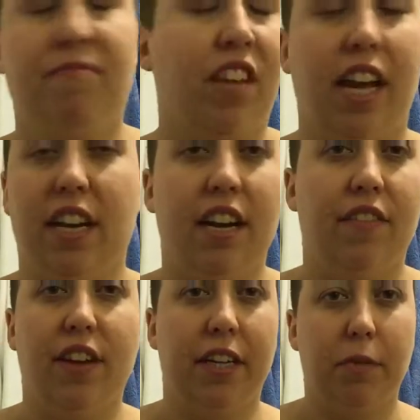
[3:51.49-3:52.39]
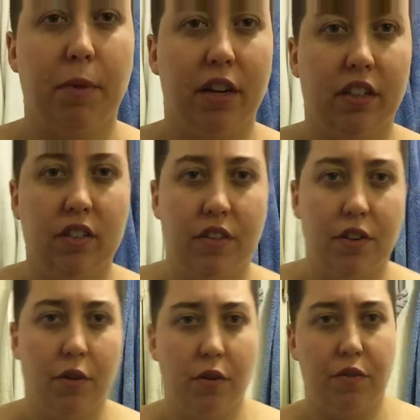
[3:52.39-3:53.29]
I didn't have that experience. I don't
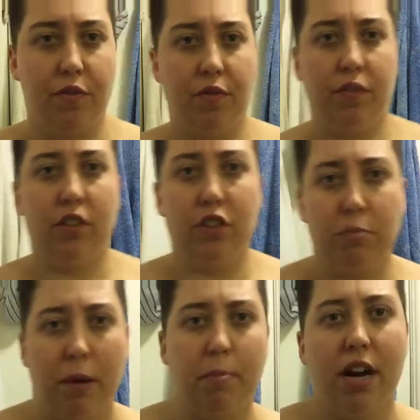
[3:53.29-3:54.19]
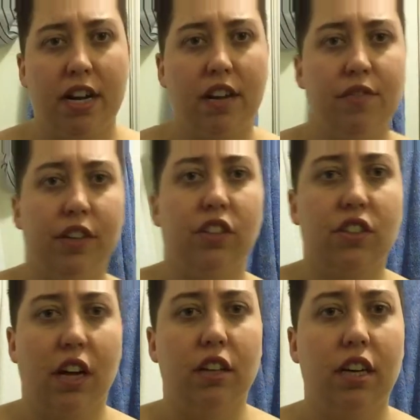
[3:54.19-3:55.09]
know if it's just my body, if I just
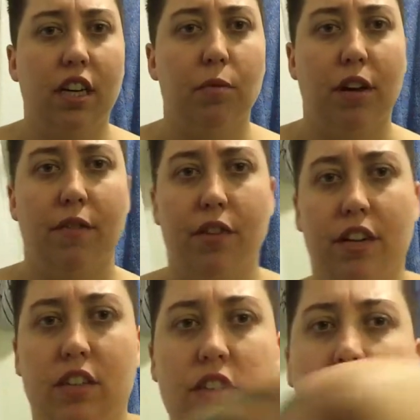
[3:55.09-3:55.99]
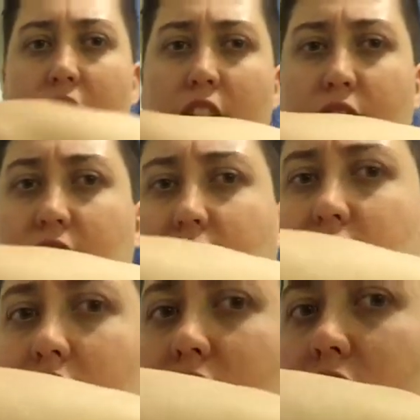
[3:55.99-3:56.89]
got lucky, whatever it is. The
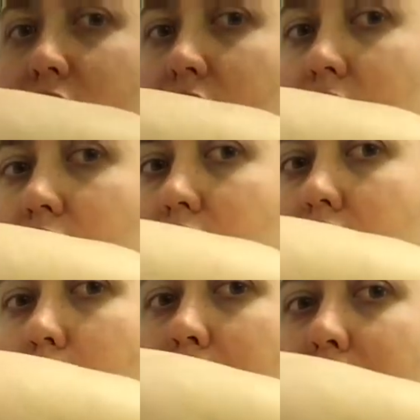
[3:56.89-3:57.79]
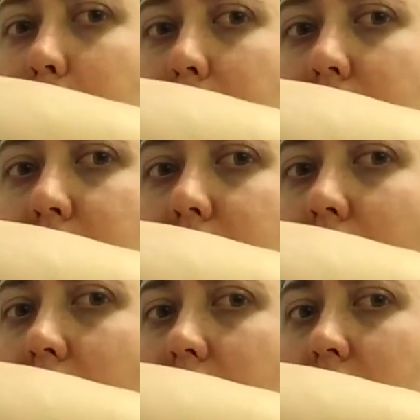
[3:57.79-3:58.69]
incisions do go back pretty
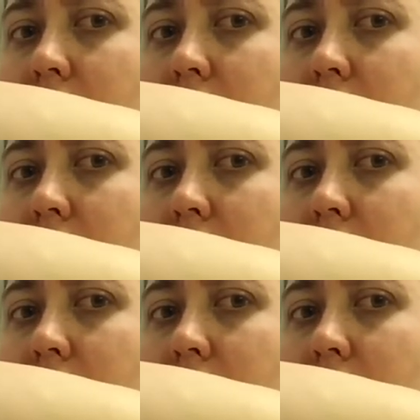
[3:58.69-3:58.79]
far.